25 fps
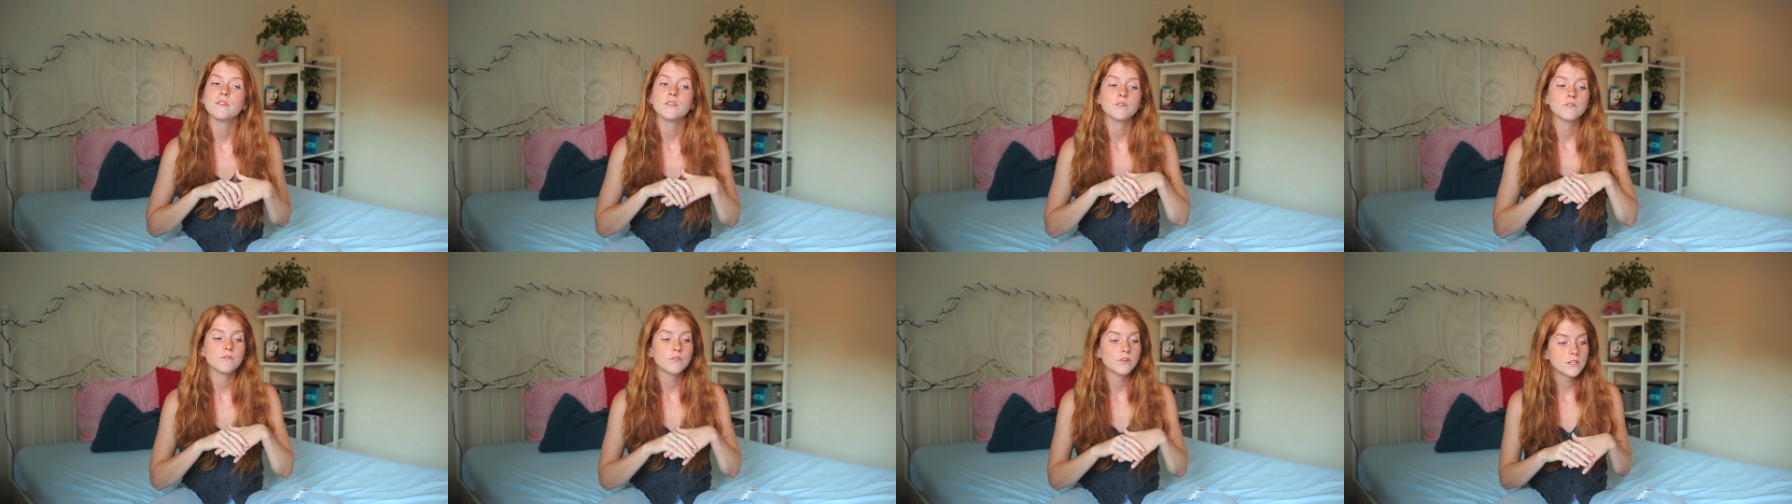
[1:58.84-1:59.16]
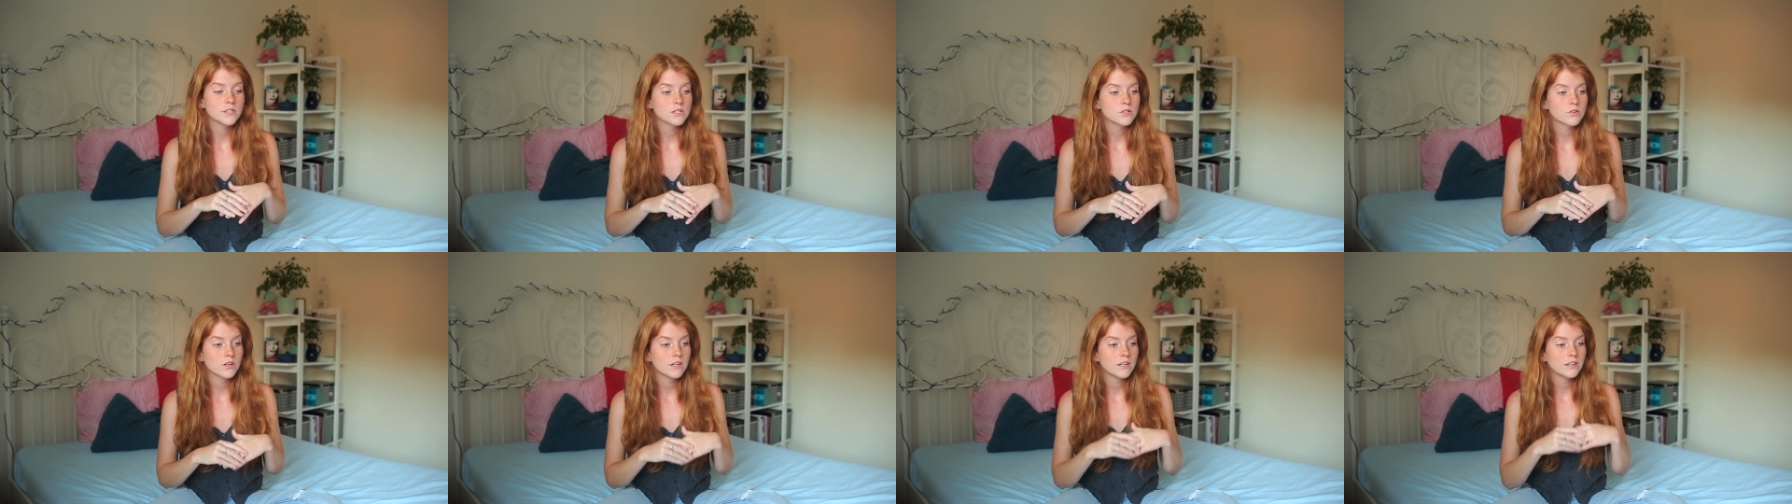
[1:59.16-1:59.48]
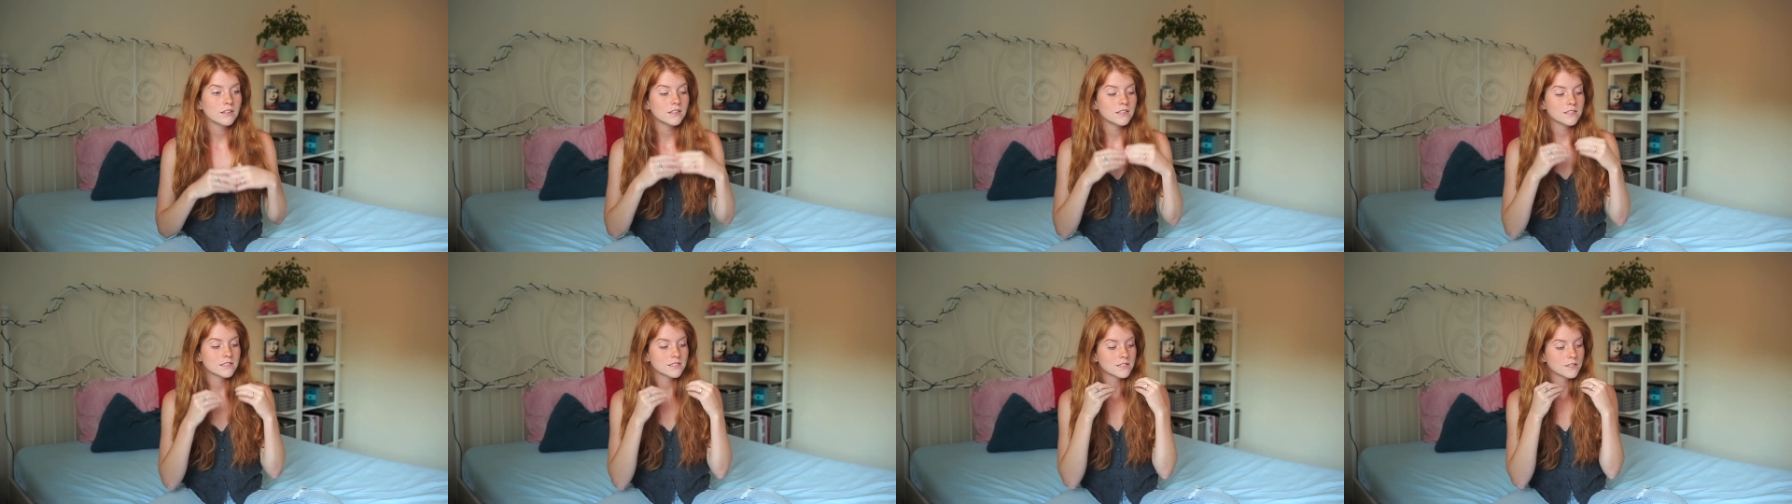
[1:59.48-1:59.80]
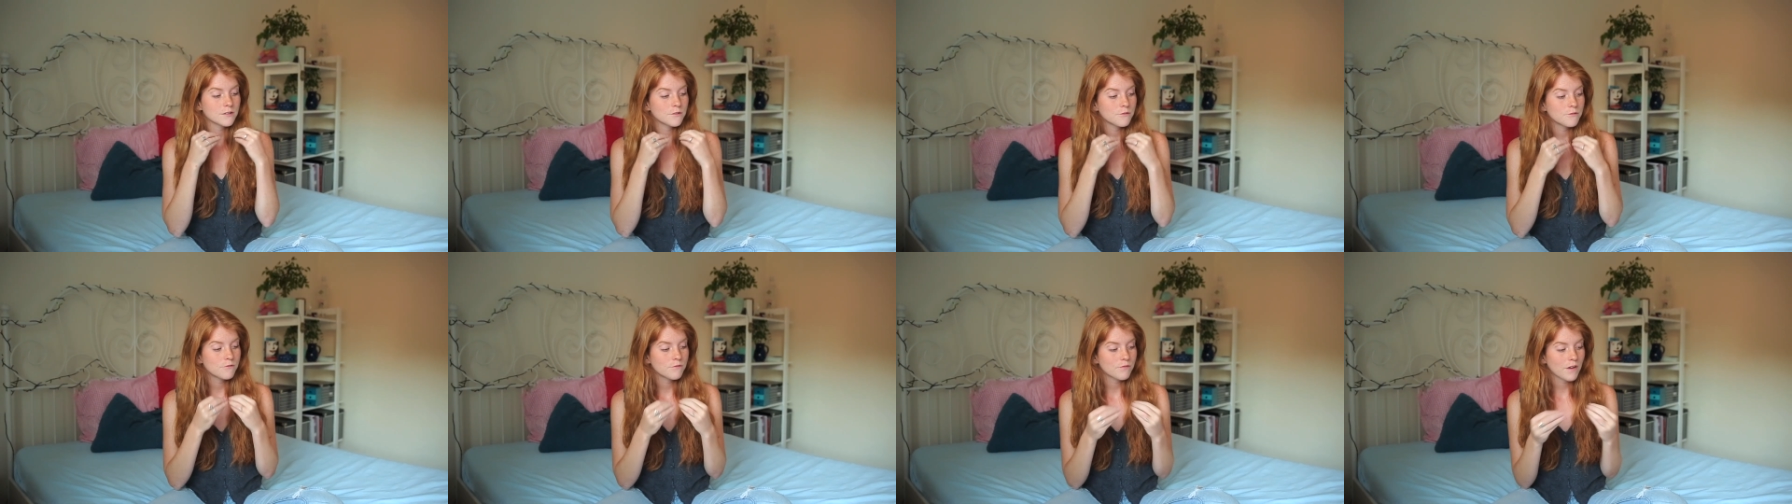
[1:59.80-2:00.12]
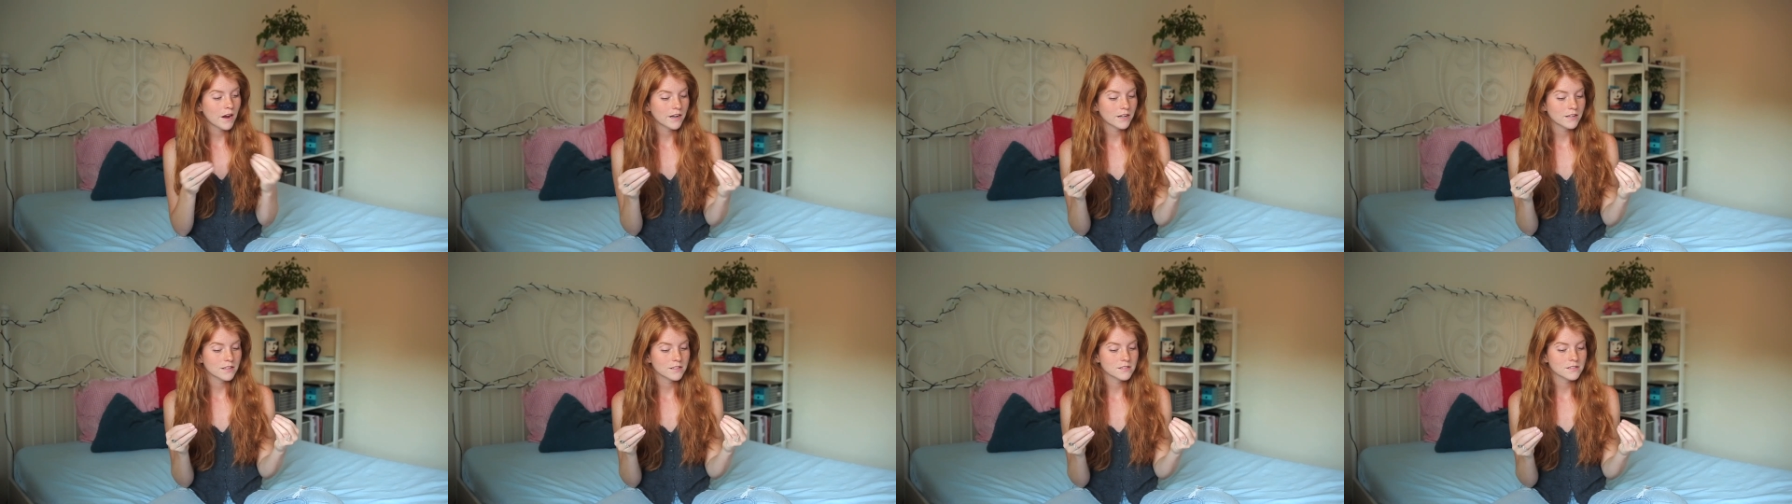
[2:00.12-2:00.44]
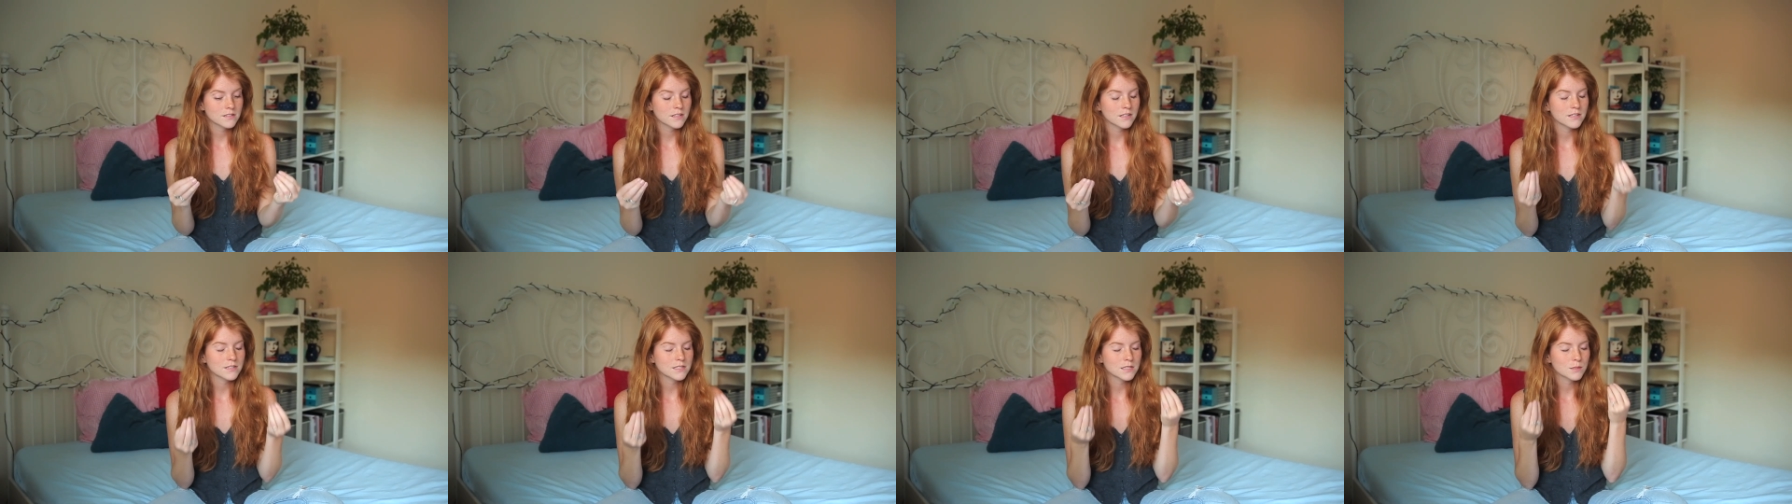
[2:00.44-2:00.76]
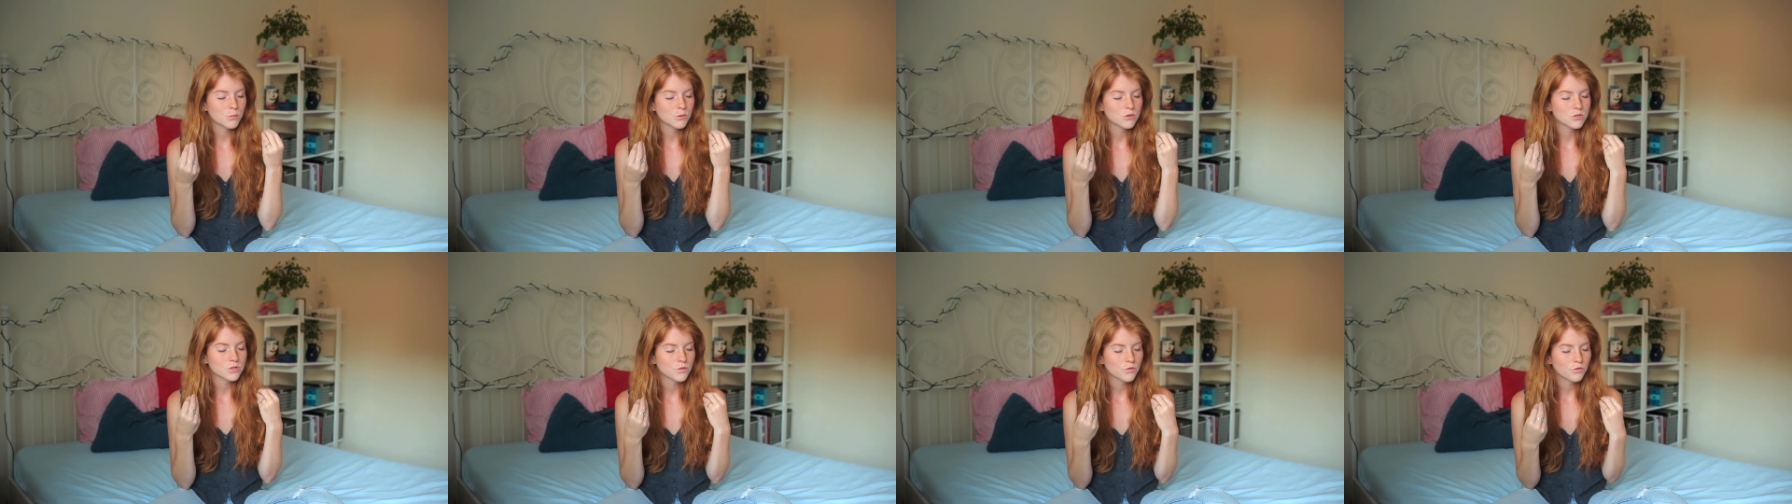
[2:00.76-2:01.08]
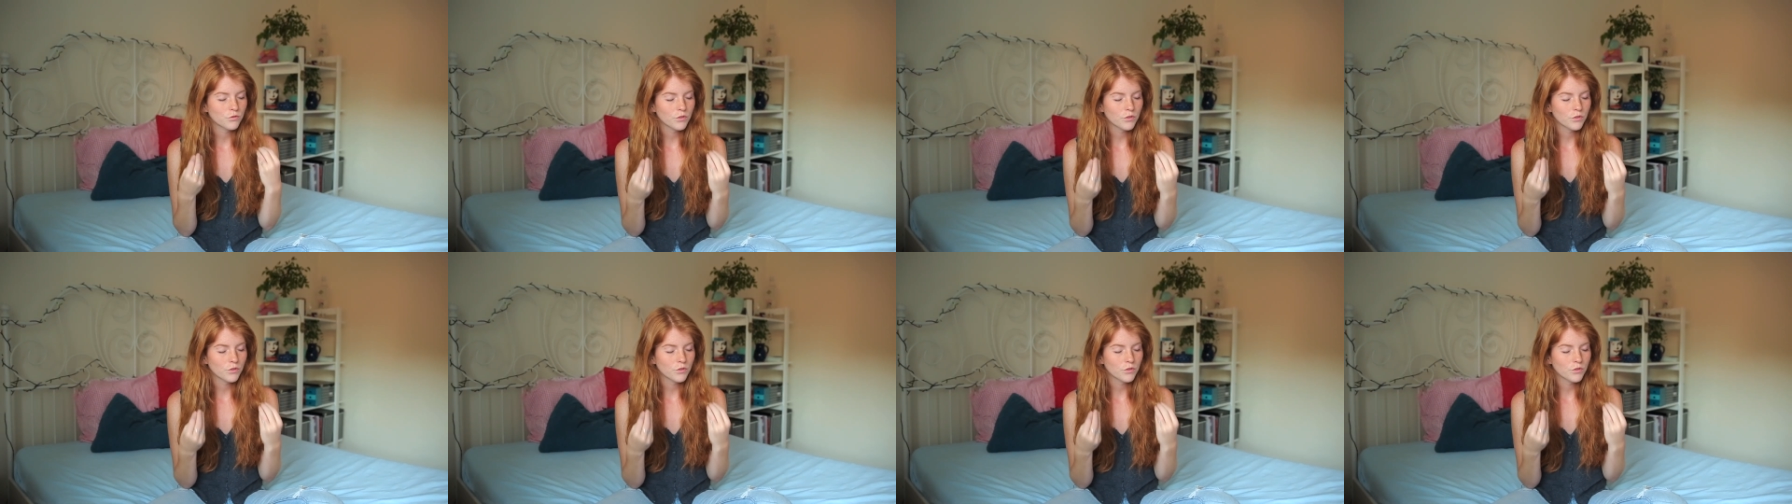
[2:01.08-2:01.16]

The first grade is the finest. It is the most